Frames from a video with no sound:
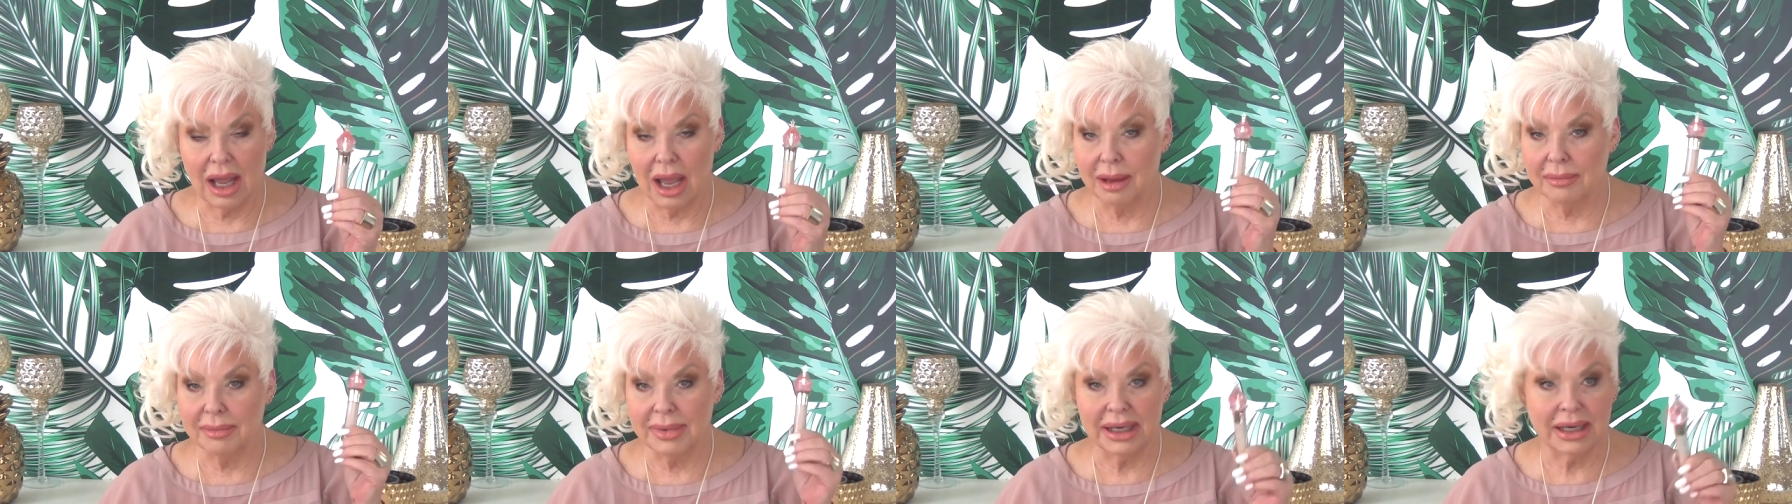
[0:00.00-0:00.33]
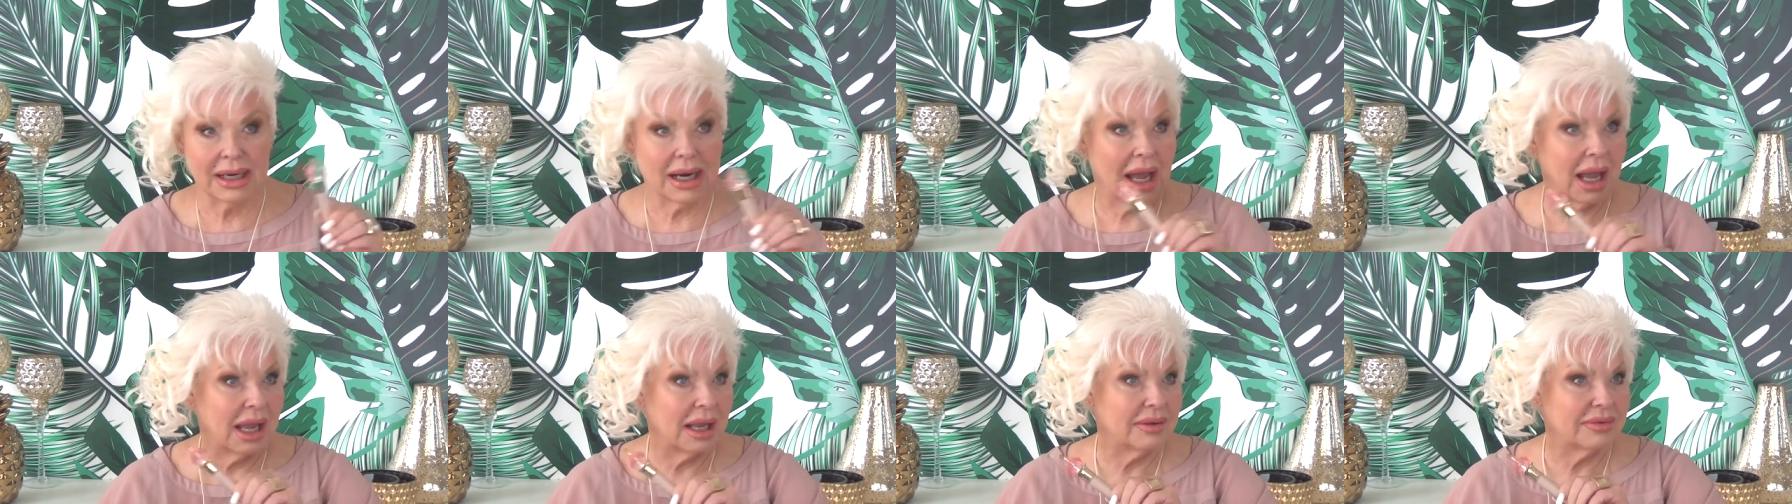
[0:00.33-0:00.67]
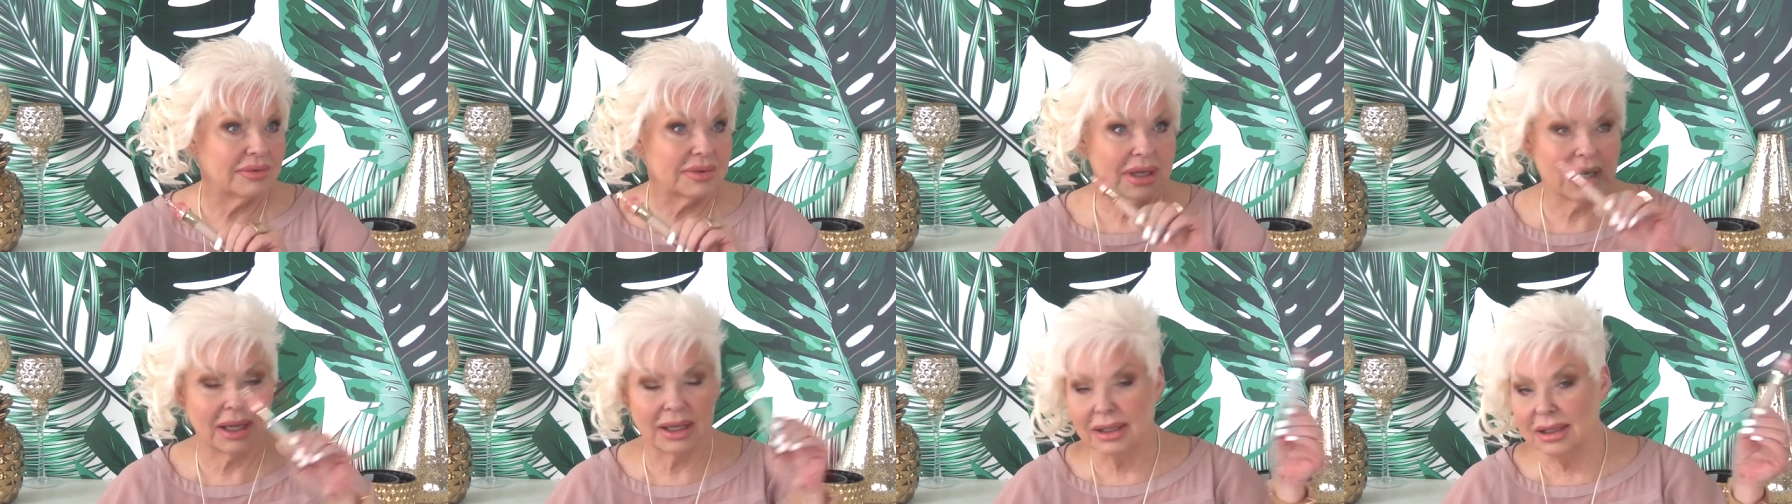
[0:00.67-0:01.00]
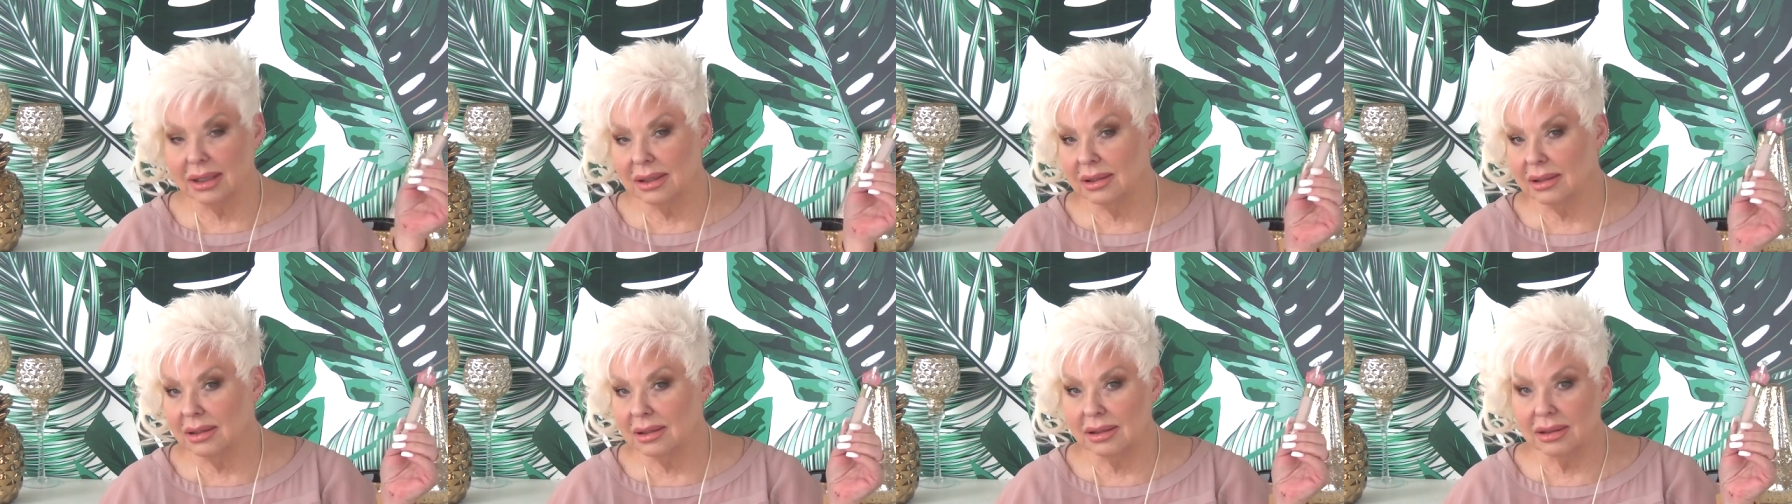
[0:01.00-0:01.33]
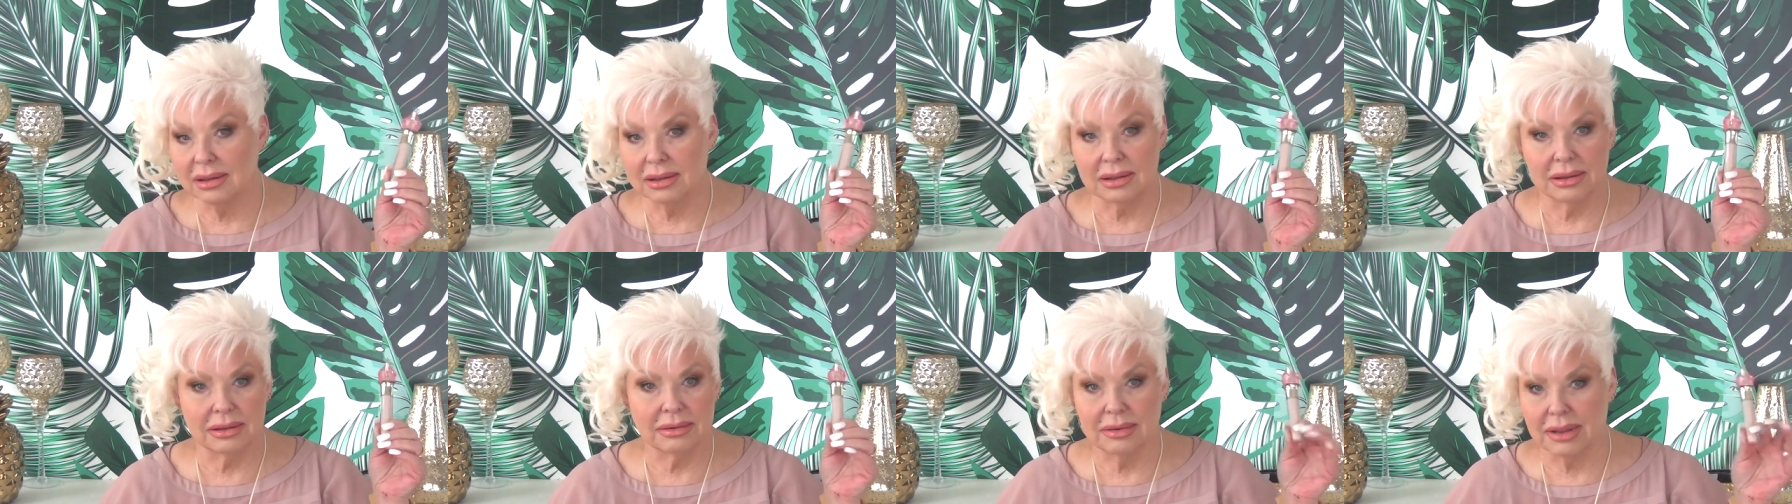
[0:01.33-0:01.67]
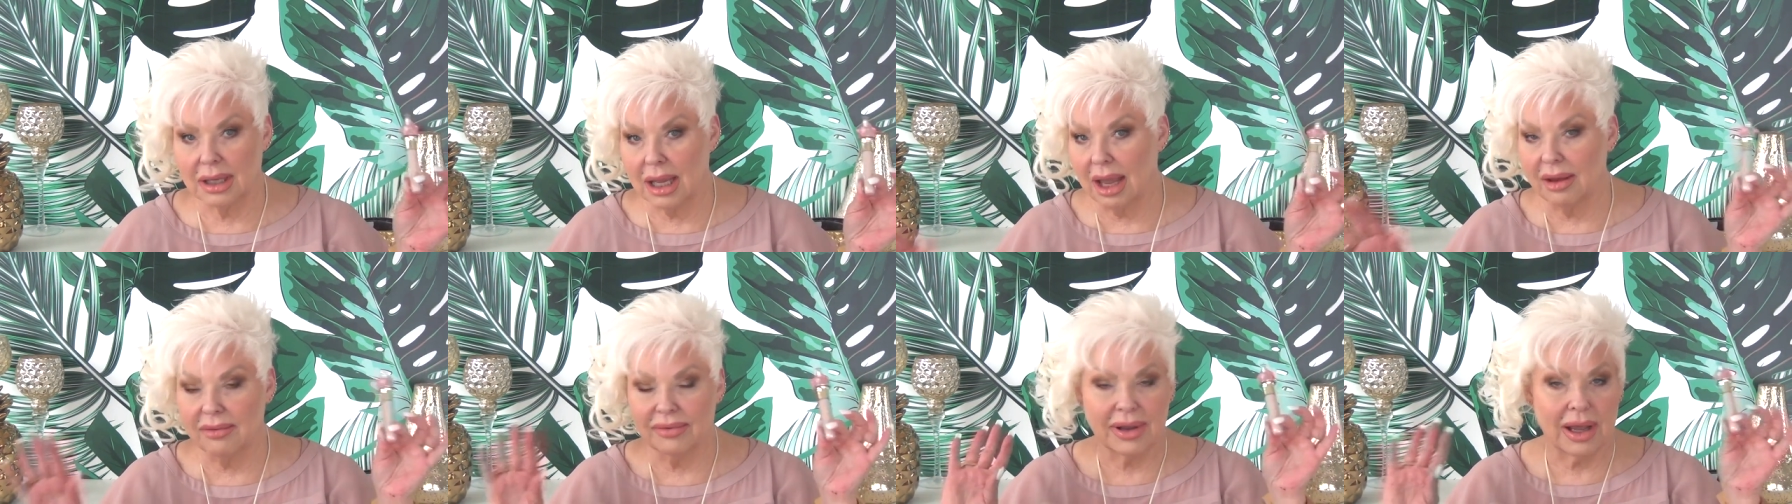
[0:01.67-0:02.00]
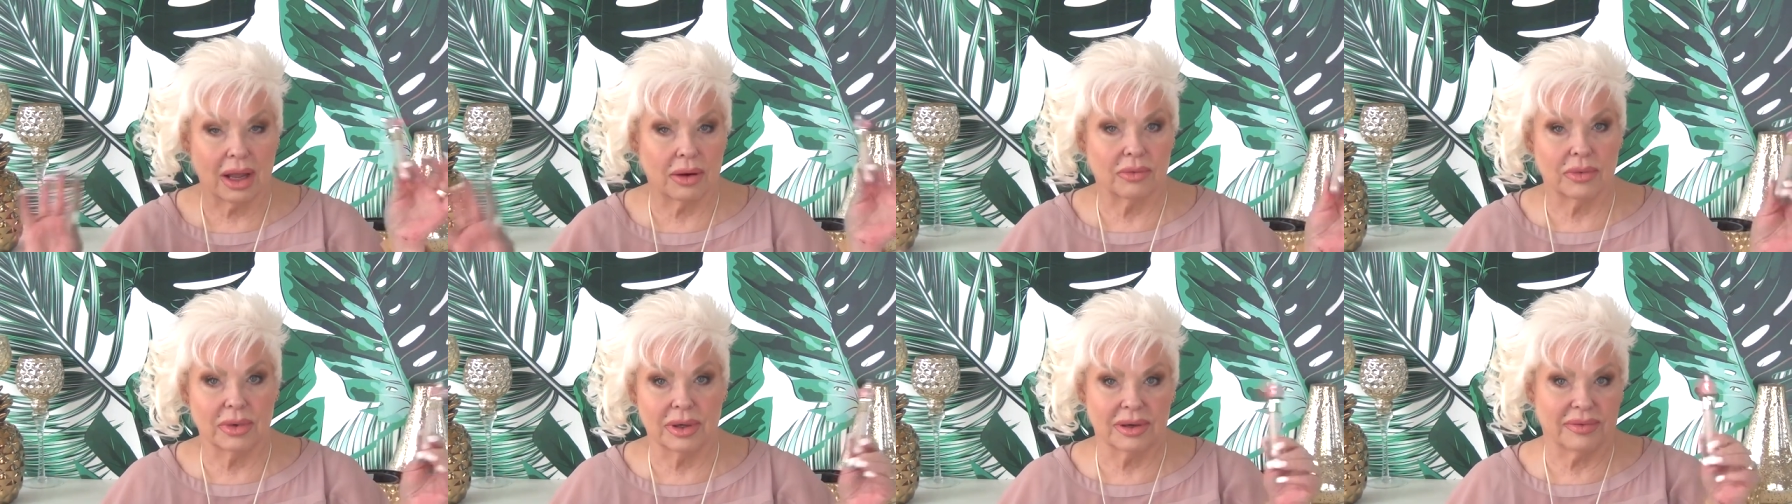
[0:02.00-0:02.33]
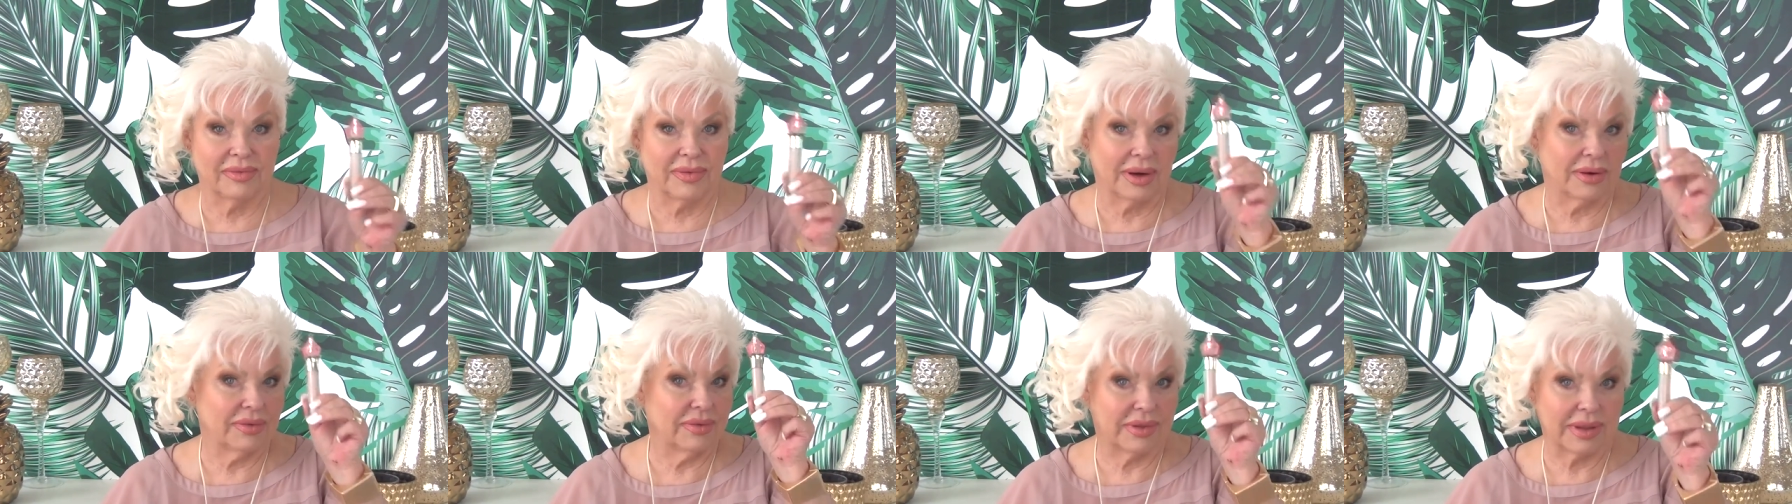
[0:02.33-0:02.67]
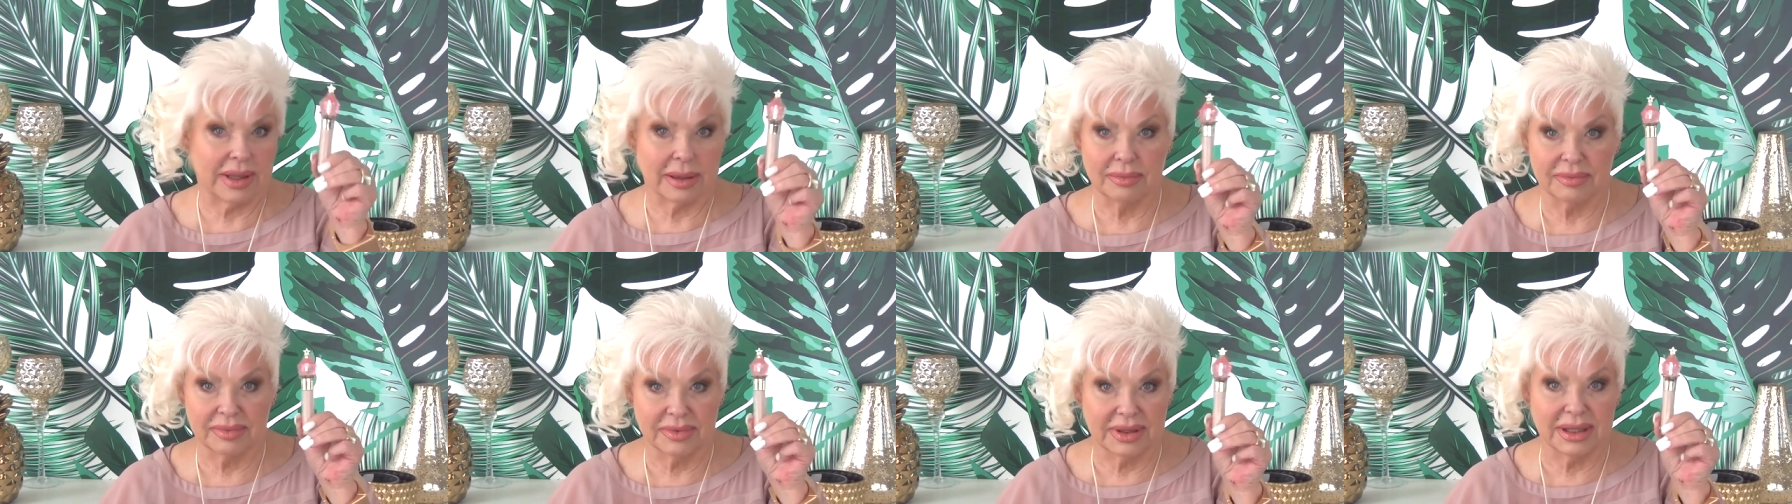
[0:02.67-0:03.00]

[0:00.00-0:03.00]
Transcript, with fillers: I mean, I have taken, I've gotten rid of everything.